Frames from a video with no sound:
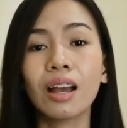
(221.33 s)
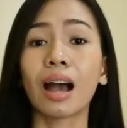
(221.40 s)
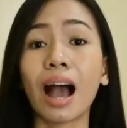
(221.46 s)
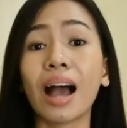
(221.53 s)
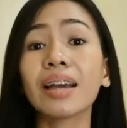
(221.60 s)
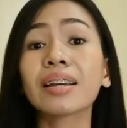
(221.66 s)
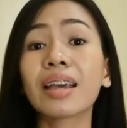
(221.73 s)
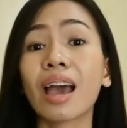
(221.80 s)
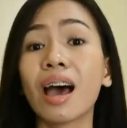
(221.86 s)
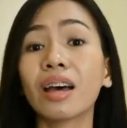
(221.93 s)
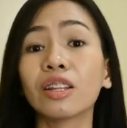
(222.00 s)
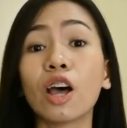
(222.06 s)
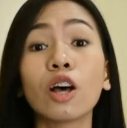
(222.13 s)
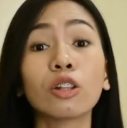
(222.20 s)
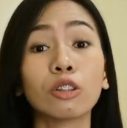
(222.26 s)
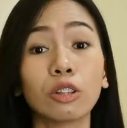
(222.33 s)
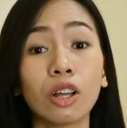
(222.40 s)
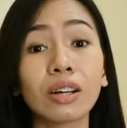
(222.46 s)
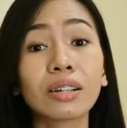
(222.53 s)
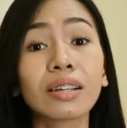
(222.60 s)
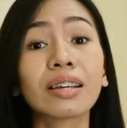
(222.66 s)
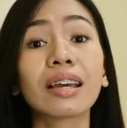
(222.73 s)
"I can
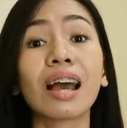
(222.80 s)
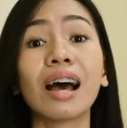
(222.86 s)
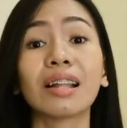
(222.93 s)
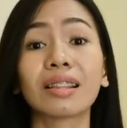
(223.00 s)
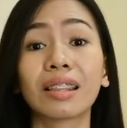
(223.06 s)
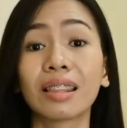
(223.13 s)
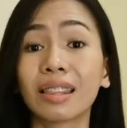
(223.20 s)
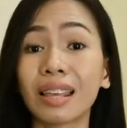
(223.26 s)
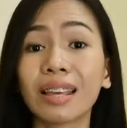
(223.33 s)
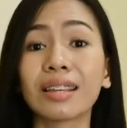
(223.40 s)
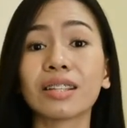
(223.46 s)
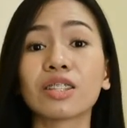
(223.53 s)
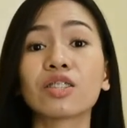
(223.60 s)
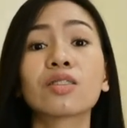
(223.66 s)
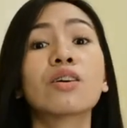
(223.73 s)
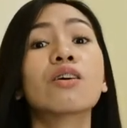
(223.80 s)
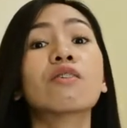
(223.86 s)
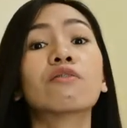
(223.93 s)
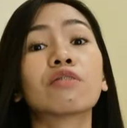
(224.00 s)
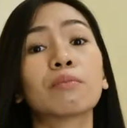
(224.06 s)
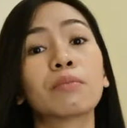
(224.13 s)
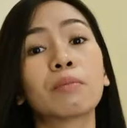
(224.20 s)
look at things
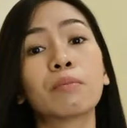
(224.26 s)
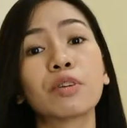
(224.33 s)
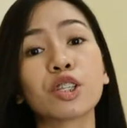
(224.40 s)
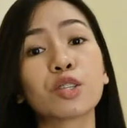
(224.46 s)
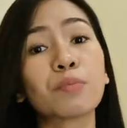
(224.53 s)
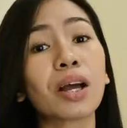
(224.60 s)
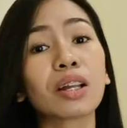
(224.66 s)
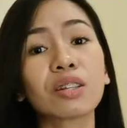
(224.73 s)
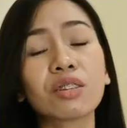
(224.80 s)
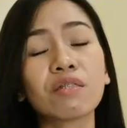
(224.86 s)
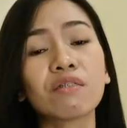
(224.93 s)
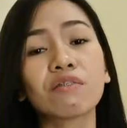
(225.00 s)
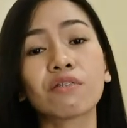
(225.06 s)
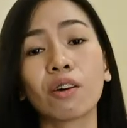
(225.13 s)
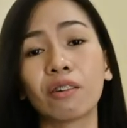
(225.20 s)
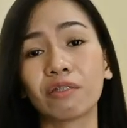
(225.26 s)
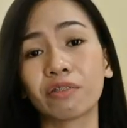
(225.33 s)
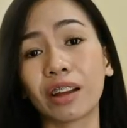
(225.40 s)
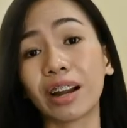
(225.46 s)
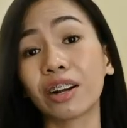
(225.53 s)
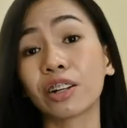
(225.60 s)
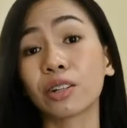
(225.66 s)
from the perspective of
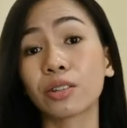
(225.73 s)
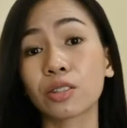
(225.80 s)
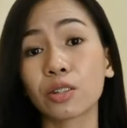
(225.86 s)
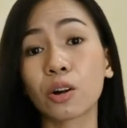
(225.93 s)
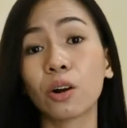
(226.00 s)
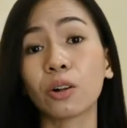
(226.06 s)
various